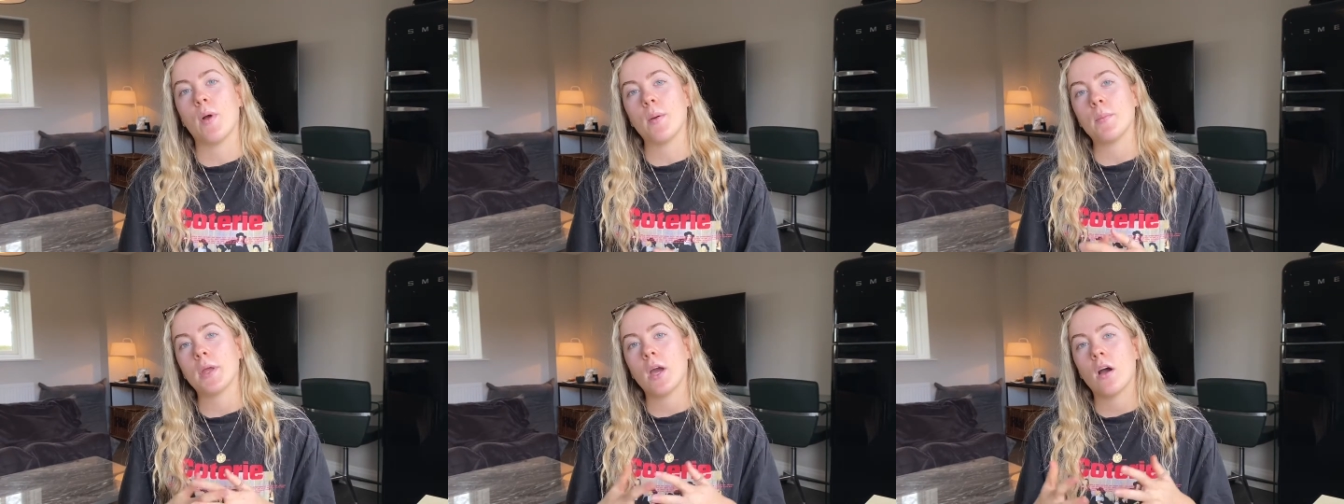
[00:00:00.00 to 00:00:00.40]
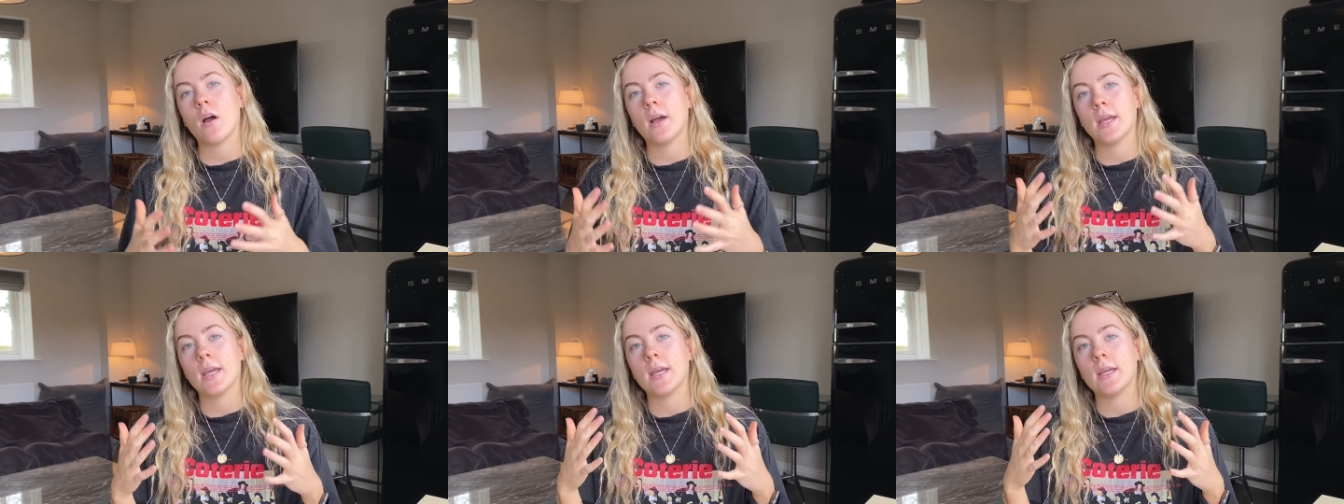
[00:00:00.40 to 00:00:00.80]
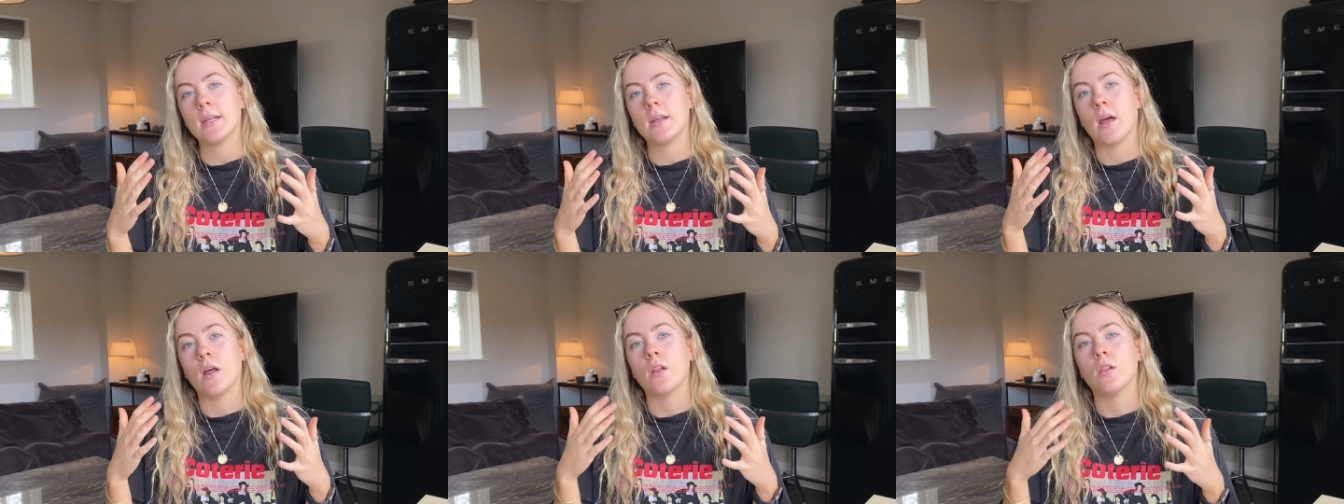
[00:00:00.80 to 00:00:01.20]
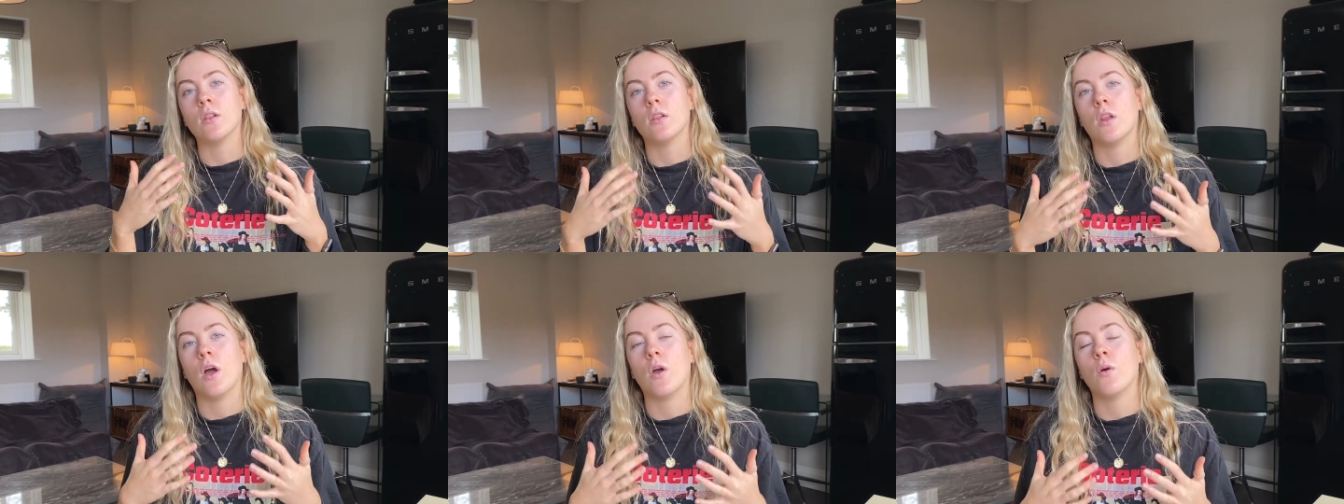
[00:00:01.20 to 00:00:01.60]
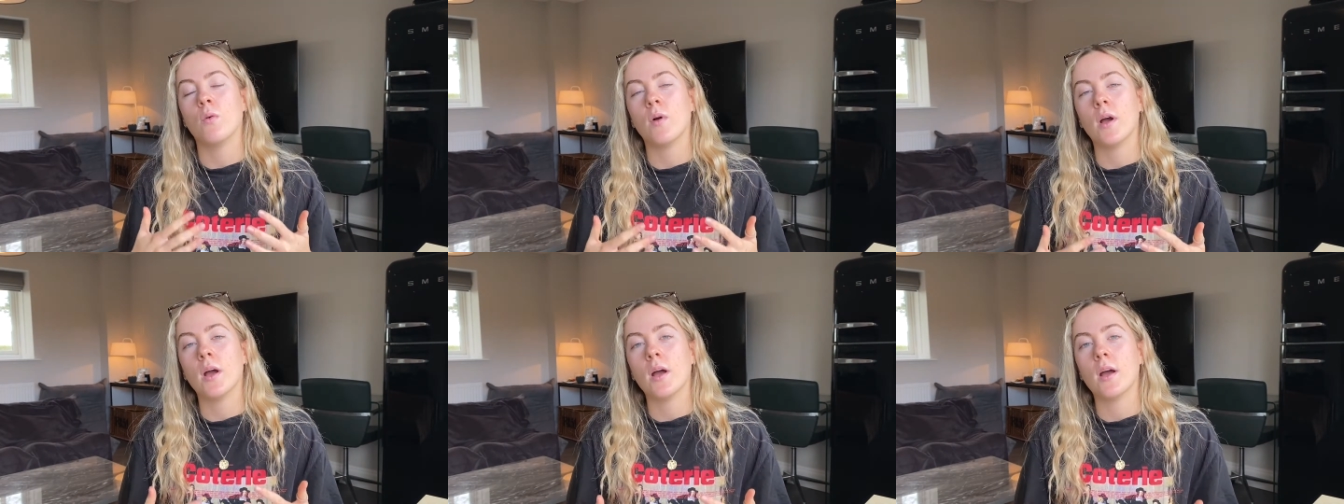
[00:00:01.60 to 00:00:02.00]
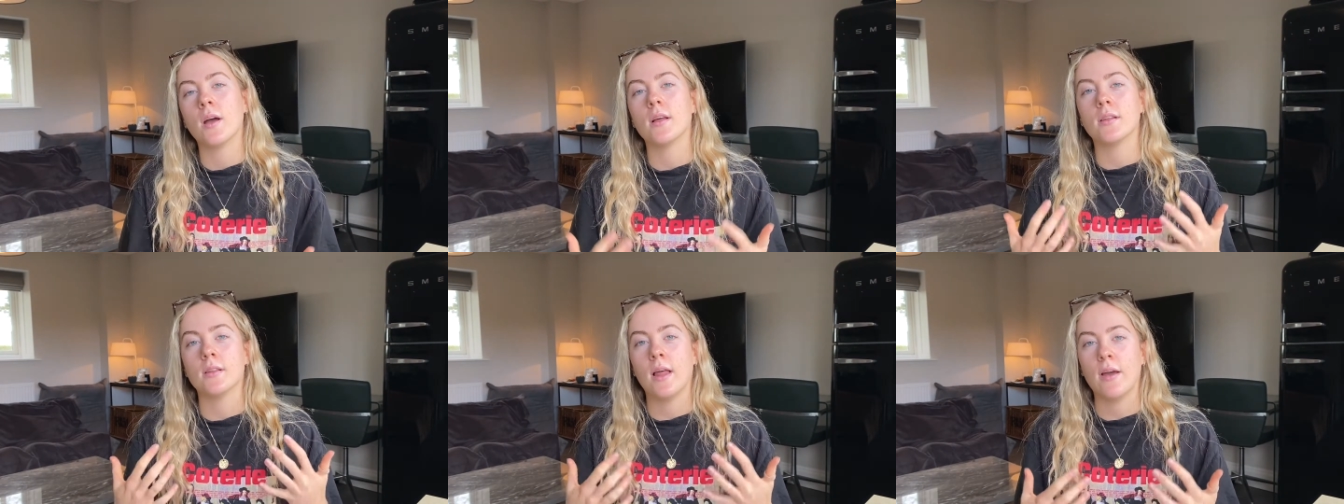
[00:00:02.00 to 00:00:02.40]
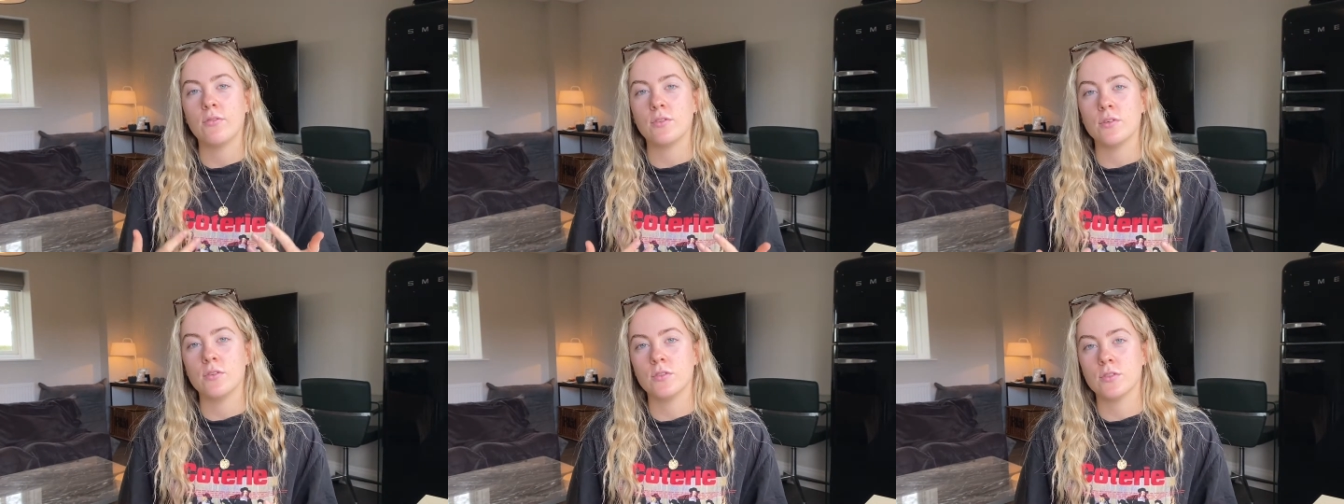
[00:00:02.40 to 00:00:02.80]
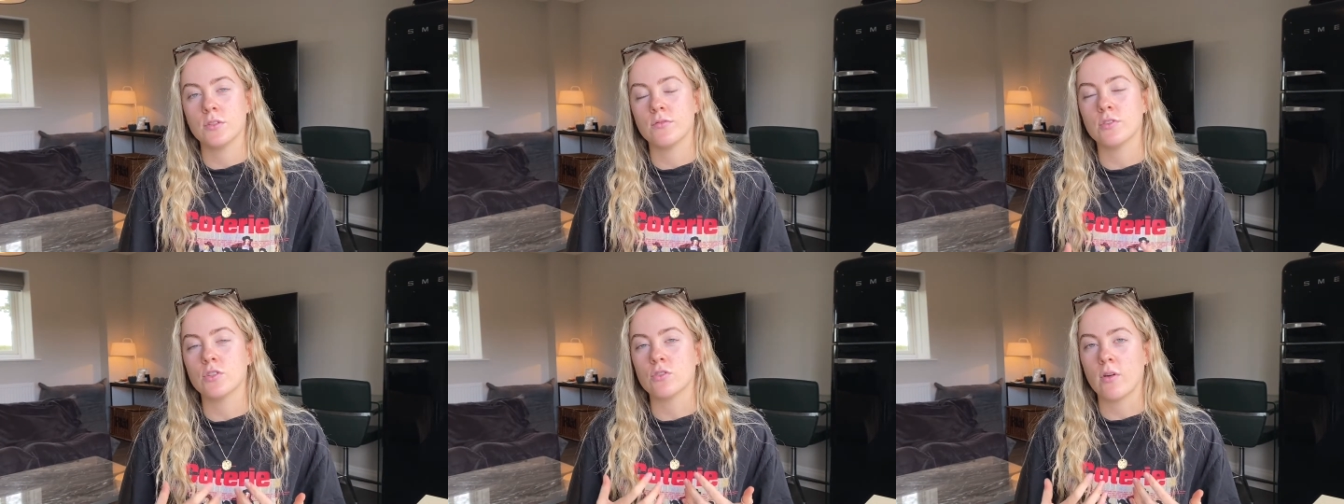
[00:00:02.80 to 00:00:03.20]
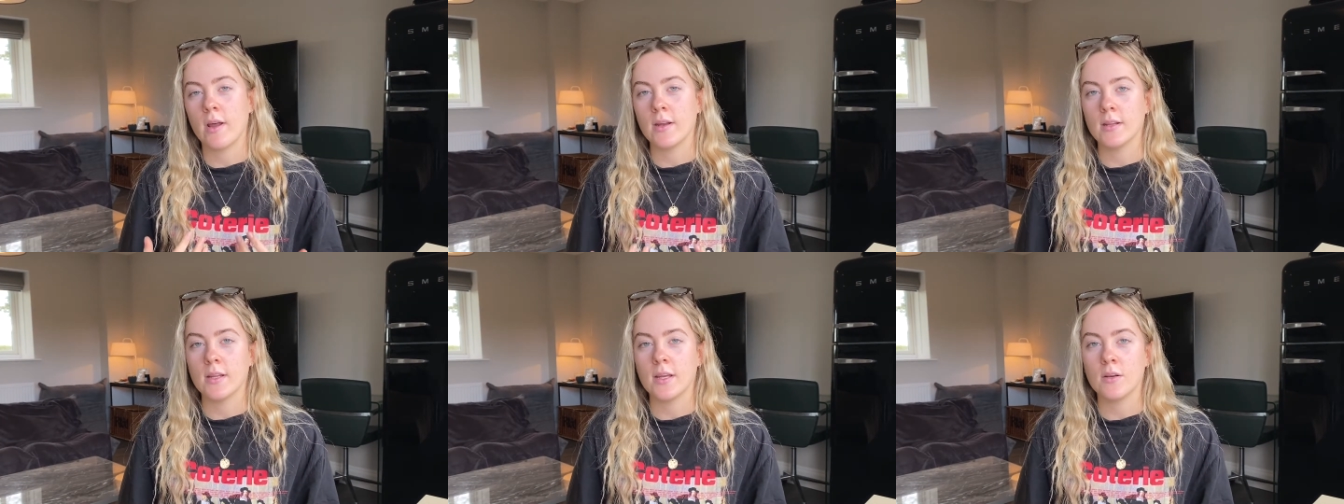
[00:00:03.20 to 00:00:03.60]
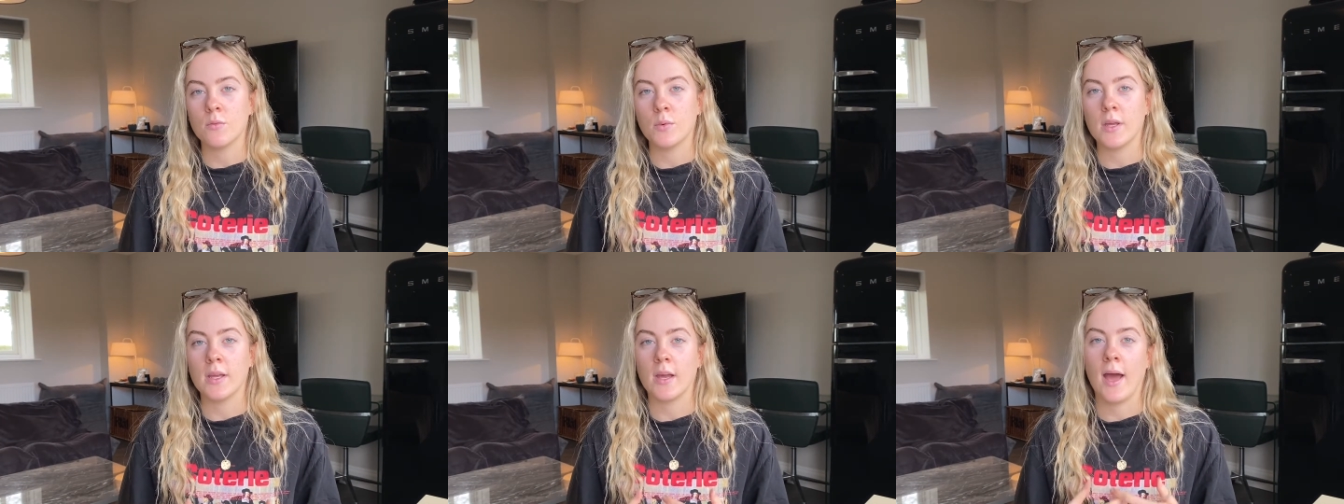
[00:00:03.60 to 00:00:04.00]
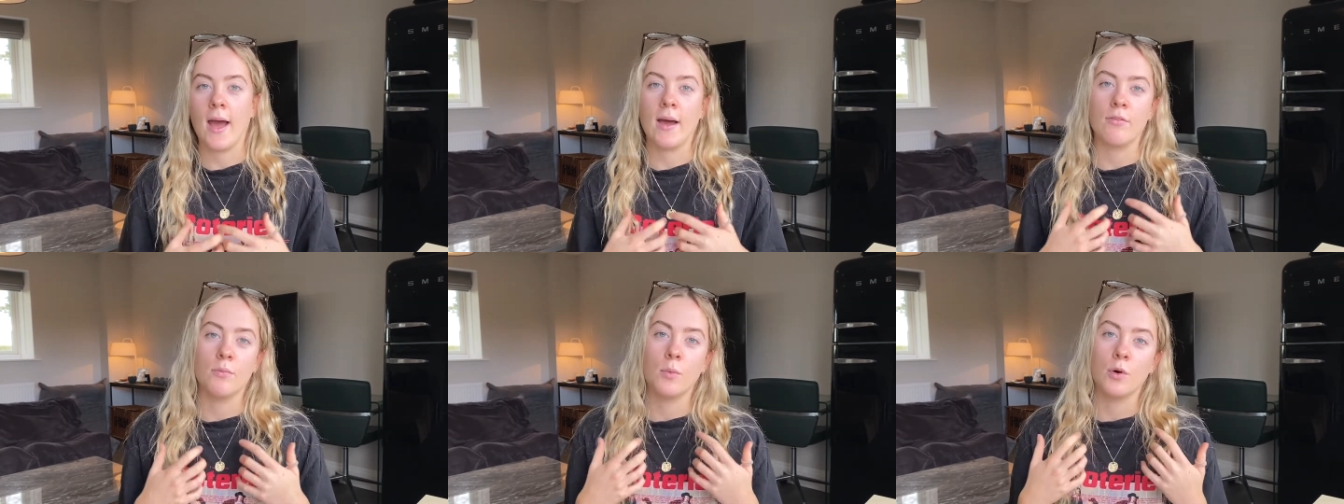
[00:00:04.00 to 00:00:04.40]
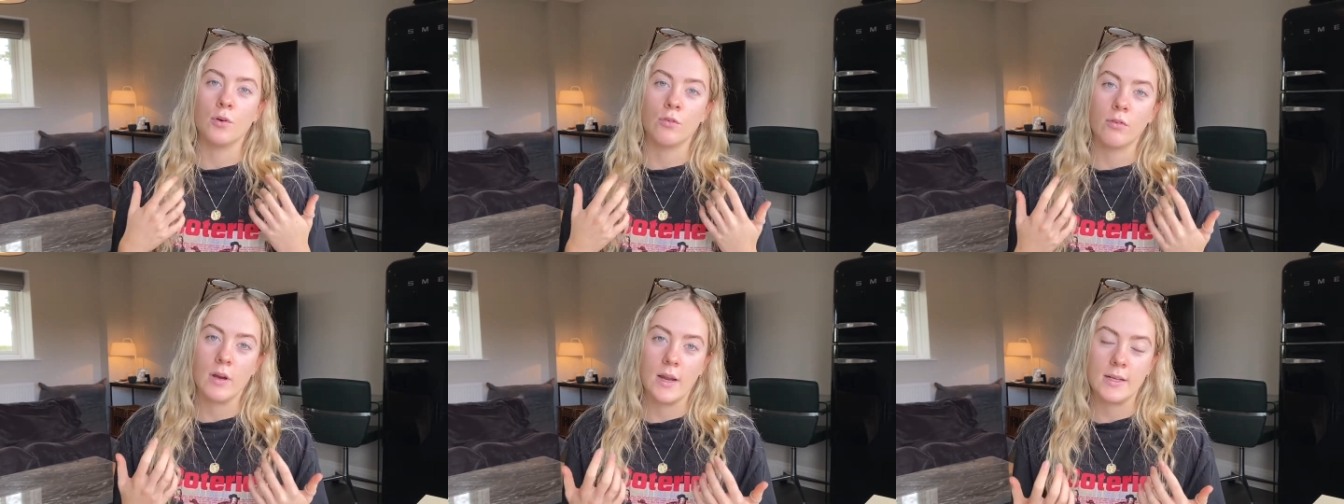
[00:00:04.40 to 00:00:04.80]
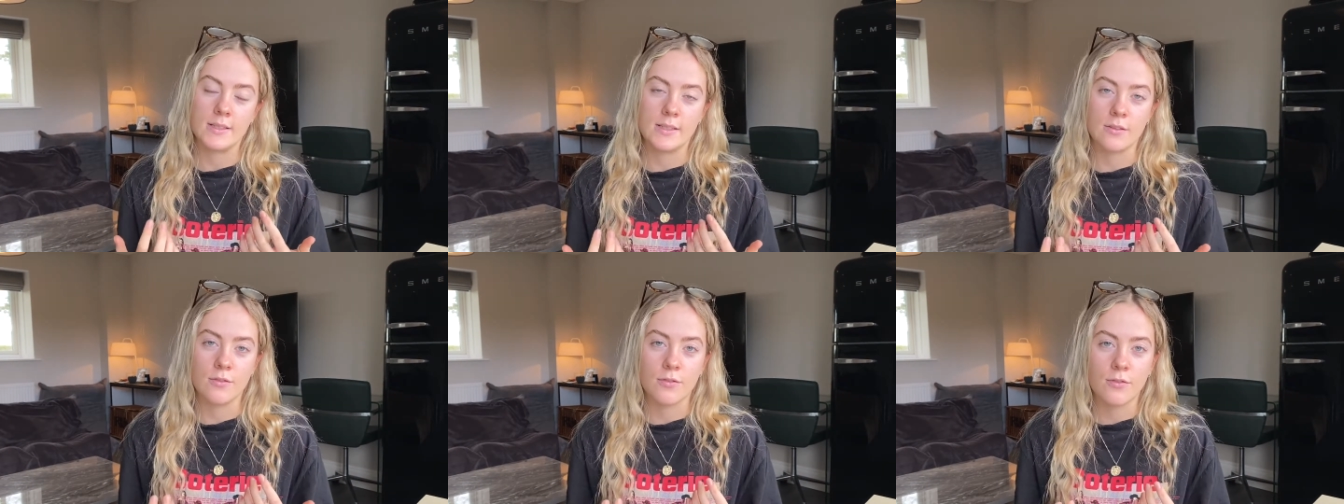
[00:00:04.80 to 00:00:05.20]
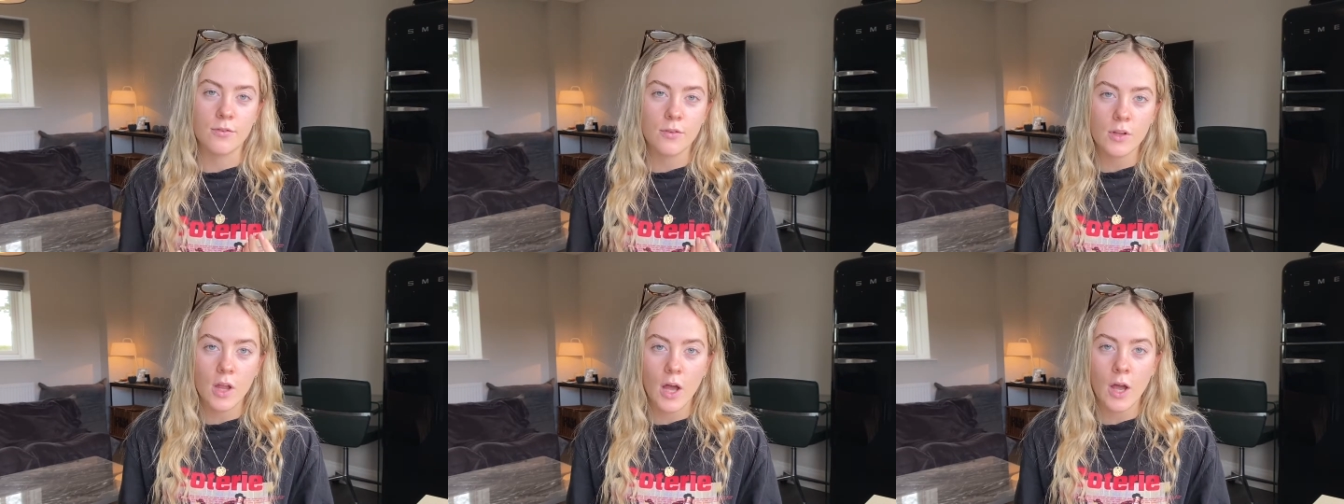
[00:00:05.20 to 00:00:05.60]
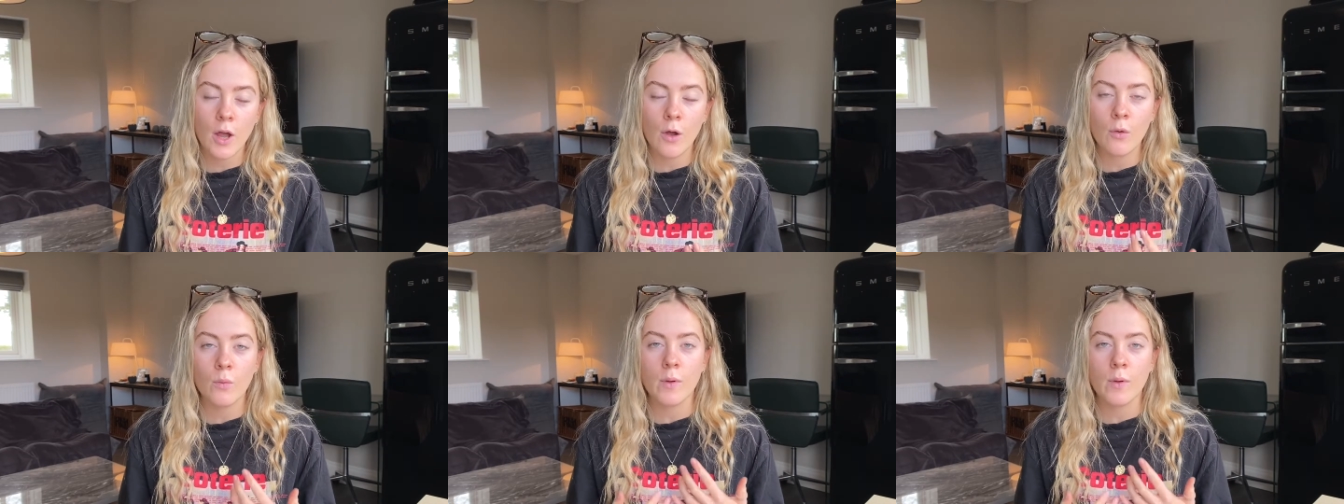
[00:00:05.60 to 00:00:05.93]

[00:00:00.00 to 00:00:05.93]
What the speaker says: we are in lower levels of adrenaline, we have more creative flow,